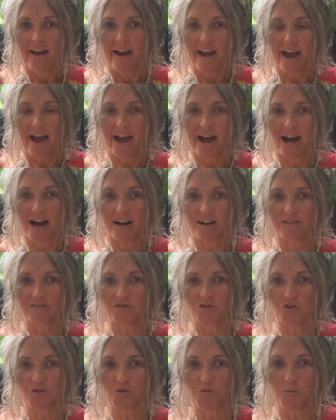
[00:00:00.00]
How
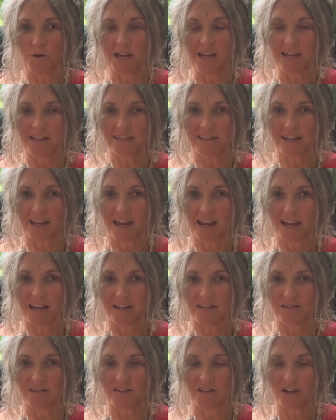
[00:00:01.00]
do we
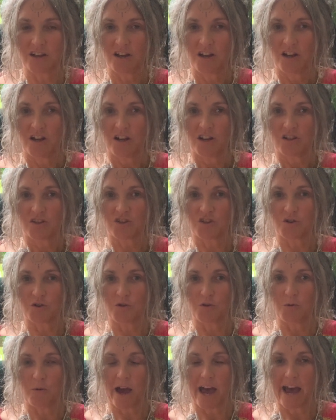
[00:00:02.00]
tend
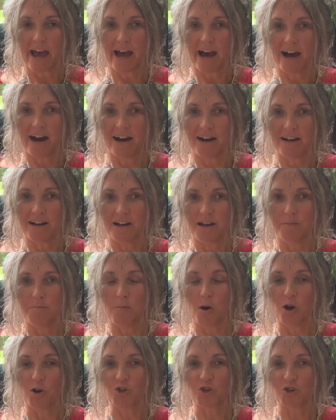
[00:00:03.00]
to our
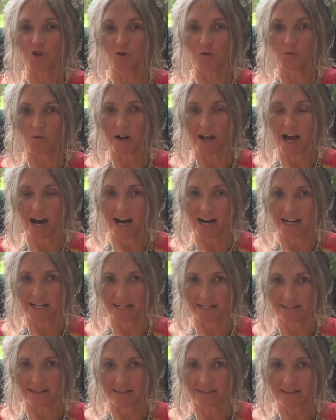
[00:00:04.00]
emotional
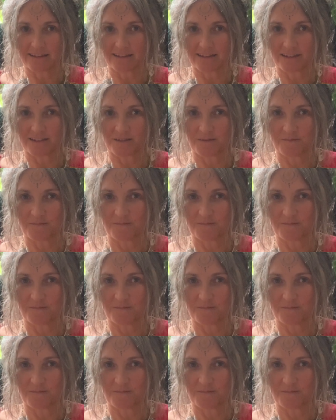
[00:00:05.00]
gardens?